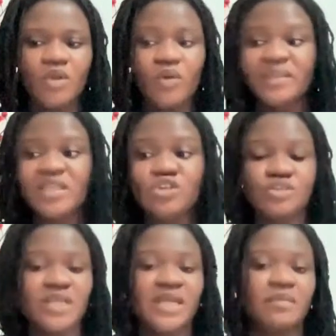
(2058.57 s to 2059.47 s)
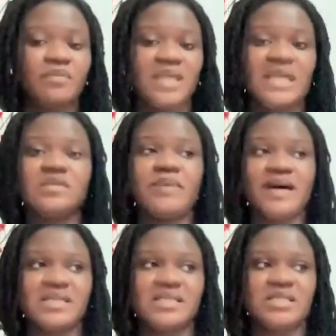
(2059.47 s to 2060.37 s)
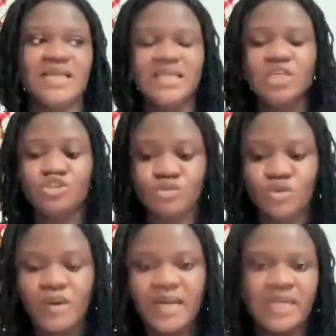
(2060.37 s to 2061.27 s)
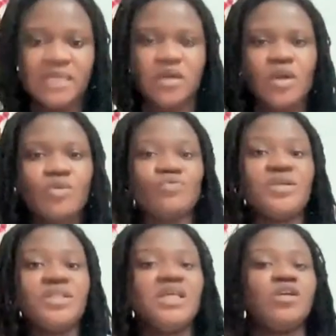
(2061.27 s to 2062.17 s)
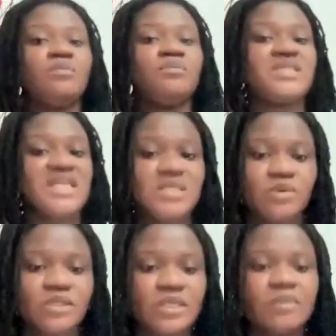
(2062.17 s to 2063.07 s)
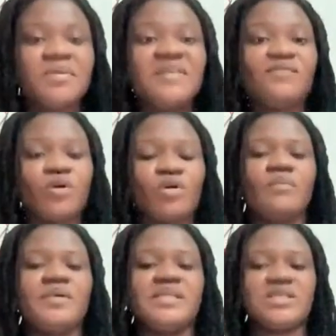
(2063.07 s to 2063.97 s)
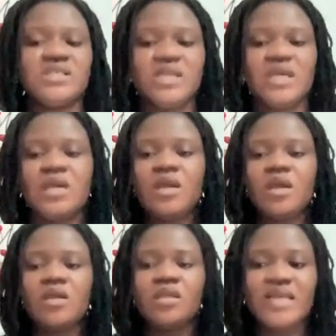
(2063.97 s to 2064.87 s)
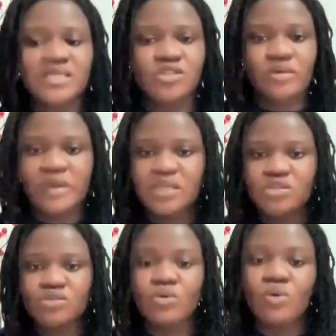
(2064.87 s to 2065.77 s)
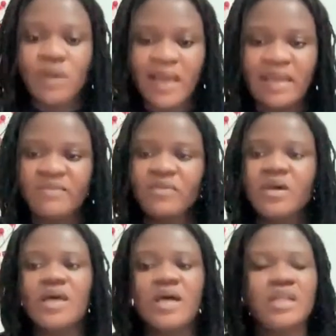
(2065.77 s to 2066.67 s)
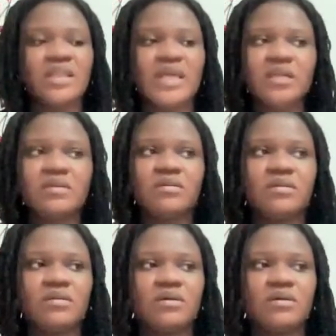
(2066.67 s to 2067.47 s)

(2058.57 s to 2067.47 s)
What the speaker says: or I think you should take the back seat. I think you should go back and rethink your business model before coming to say, yes, you're ready to go live. And then